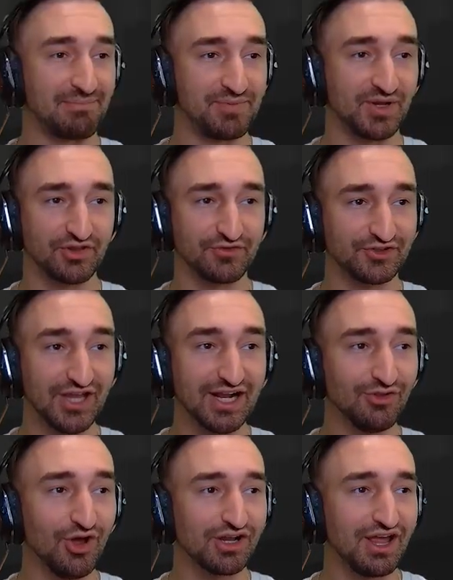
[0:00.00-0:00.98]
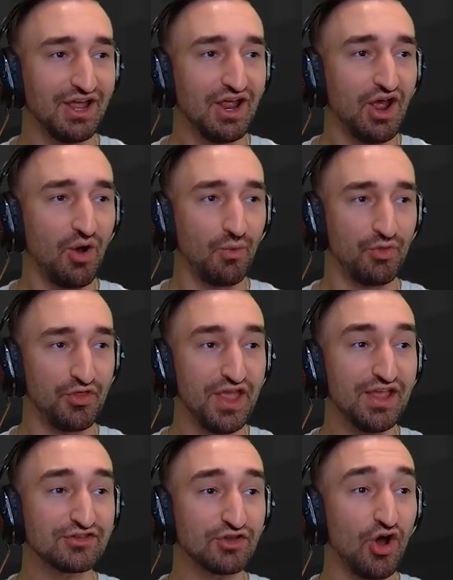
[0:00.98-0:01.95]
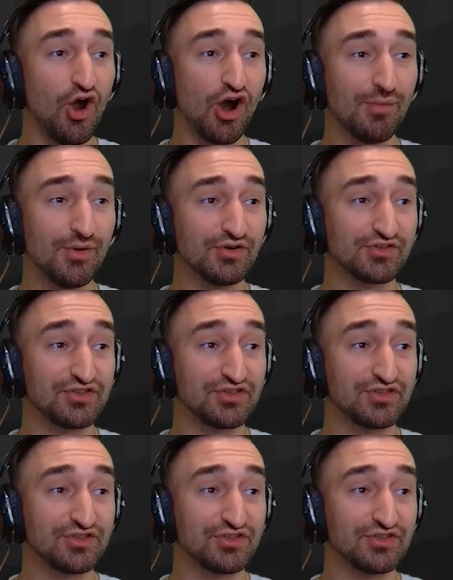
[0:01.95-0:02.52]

because if you take a look, well, this is